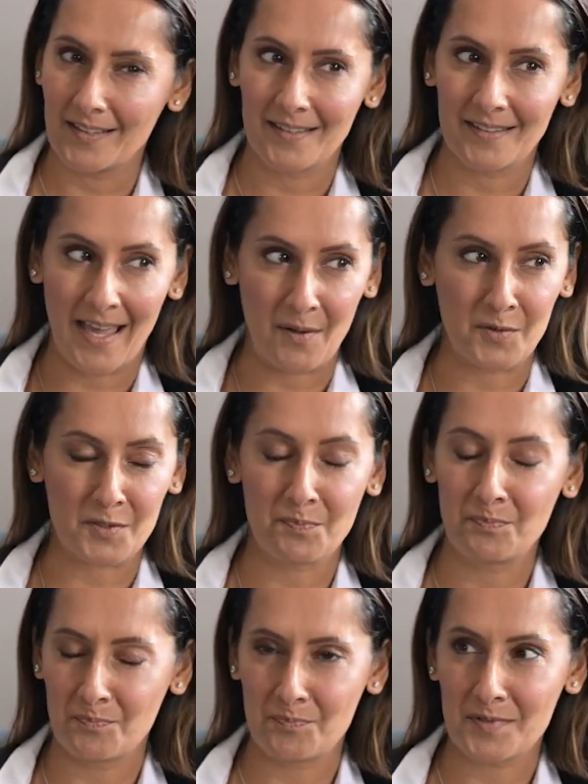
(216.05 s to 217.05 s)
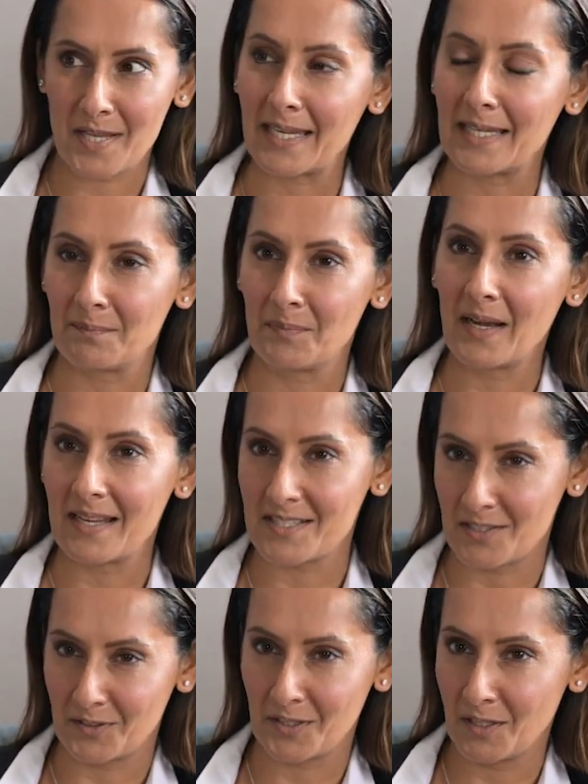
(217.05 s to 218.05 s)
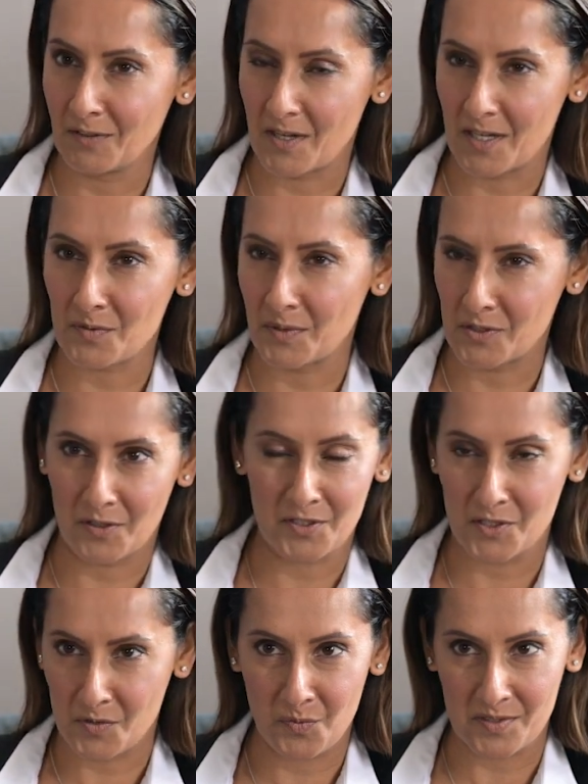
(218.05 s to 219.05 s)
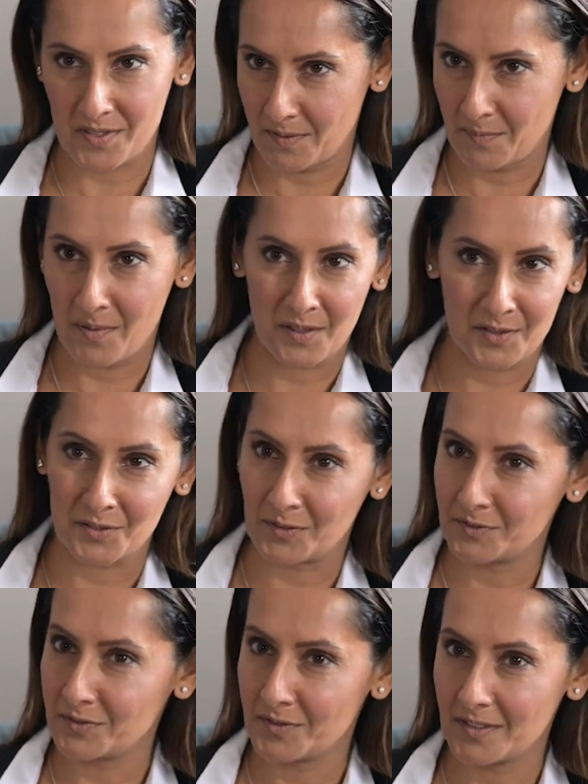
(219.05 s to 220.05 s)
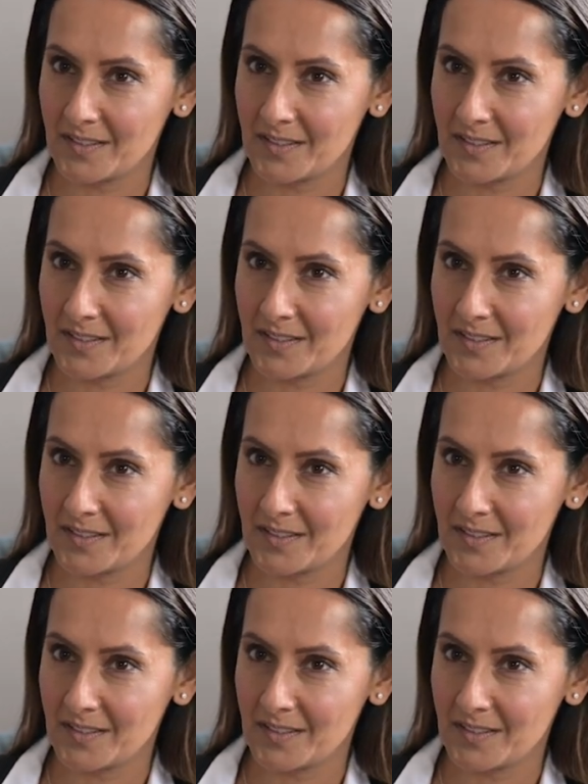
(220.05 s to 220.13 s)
that was taking place in our universe, which I just wasn't a part of.